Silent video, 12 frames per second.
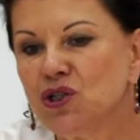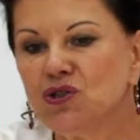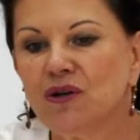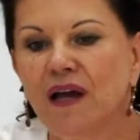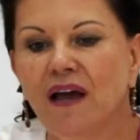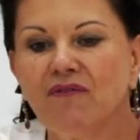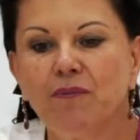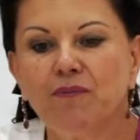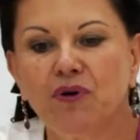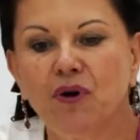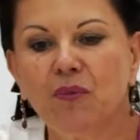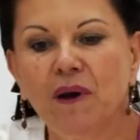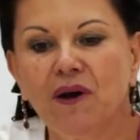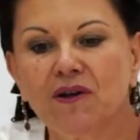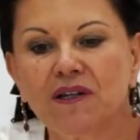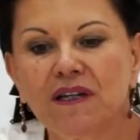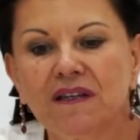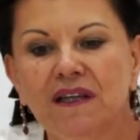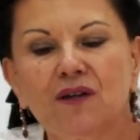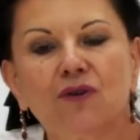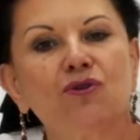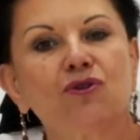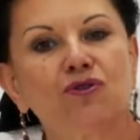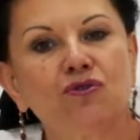to have a probiotic that
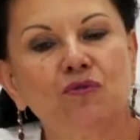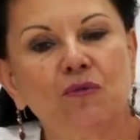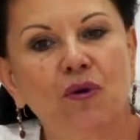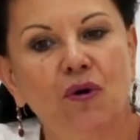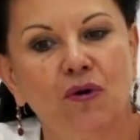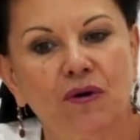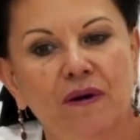could do more.